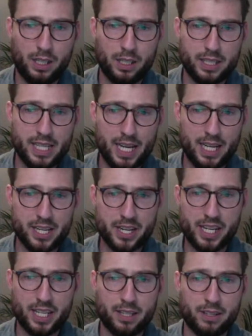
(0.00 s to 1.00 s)
Yeah, you
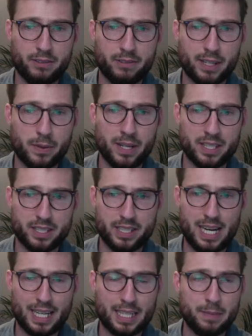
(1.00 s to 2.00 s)
can request
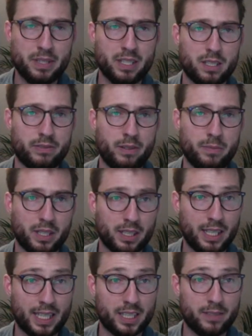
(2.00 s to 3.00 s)
documents from the
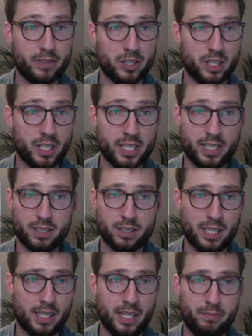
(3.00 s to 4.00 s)
collector for sure. You can
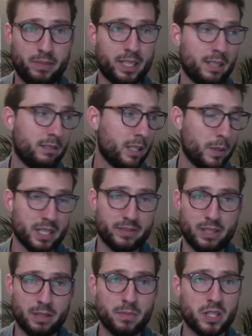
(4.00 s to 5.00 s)
send them like a request for
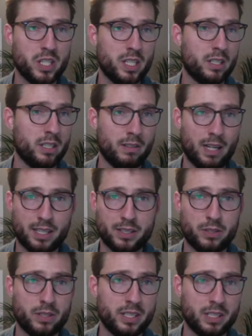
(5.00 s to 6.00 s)
admissions,
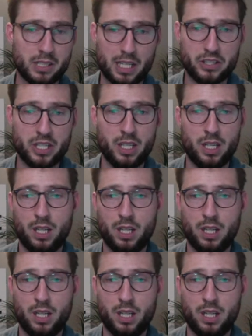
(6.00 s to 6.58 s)
interrogatories, etc.